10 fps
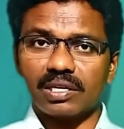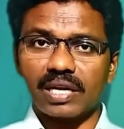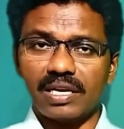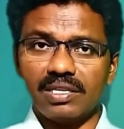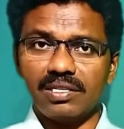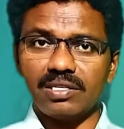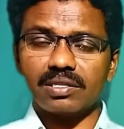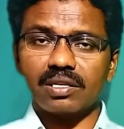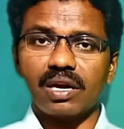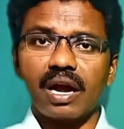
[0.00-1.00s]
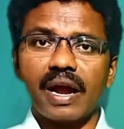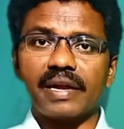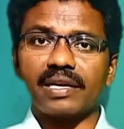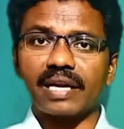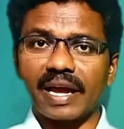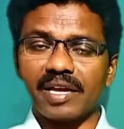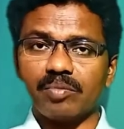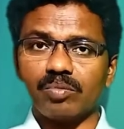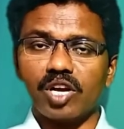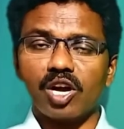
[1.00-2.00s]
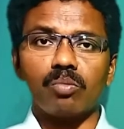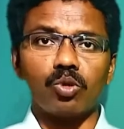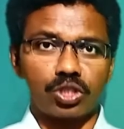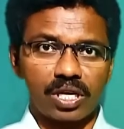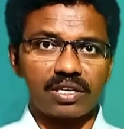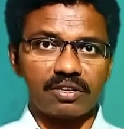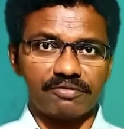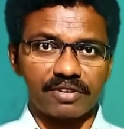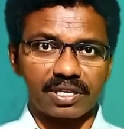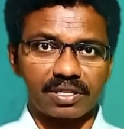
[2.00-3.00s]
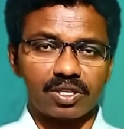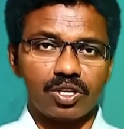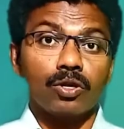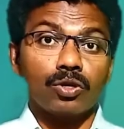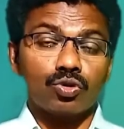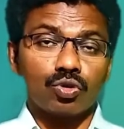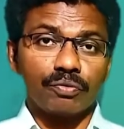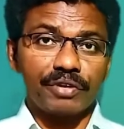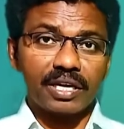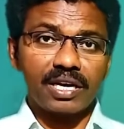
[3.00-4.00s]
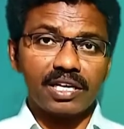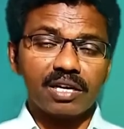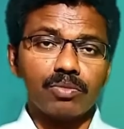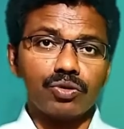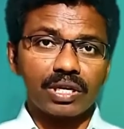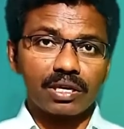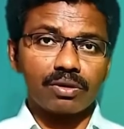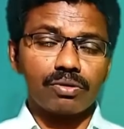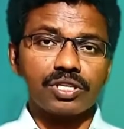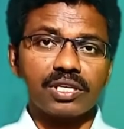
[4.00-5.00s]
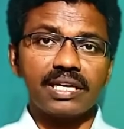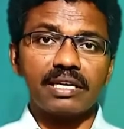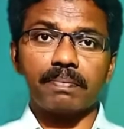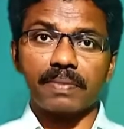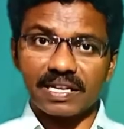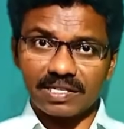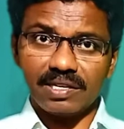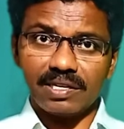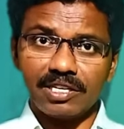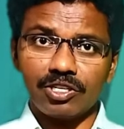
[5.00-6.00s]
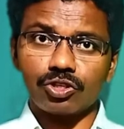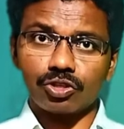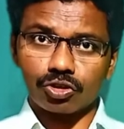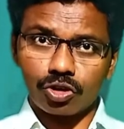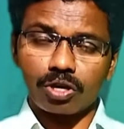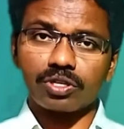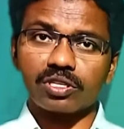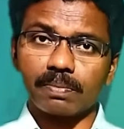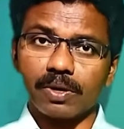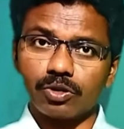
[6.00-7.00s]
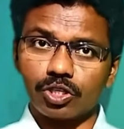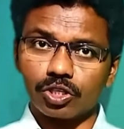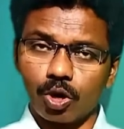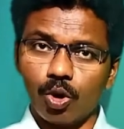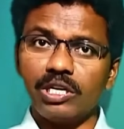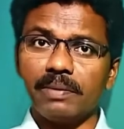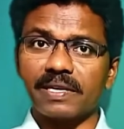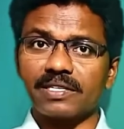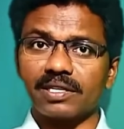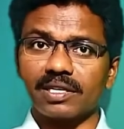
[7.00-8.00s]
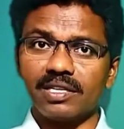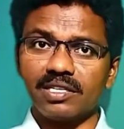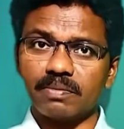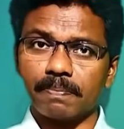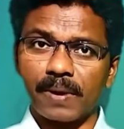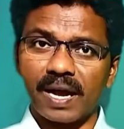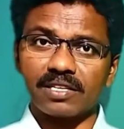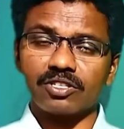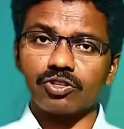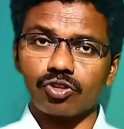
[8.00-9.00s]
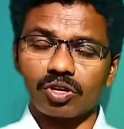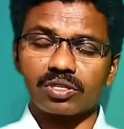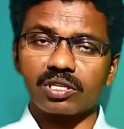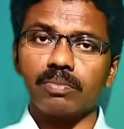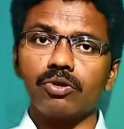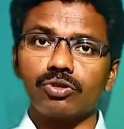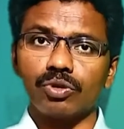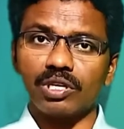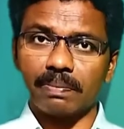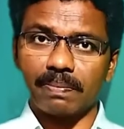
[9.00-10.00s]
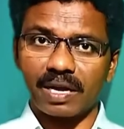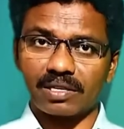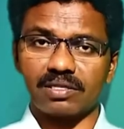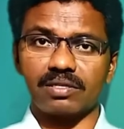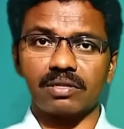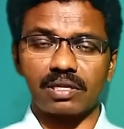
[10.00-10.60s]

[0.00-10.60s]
tense and time both are different. So we cannot come to a conclusion that present tense talks about only present tense, past talks about only past